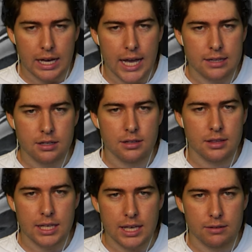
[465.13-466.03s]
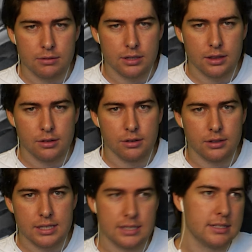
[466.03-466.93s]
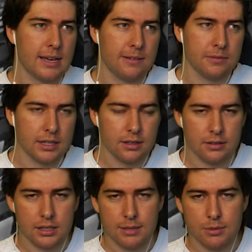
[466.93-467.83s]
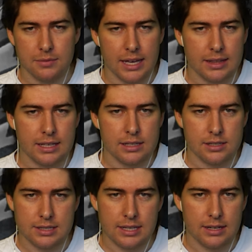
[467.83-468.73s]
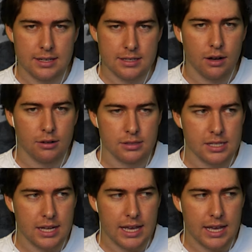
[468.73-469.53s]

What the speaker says: I don't think he really thought this is definitely going in the movie. I think he just did it as an alternate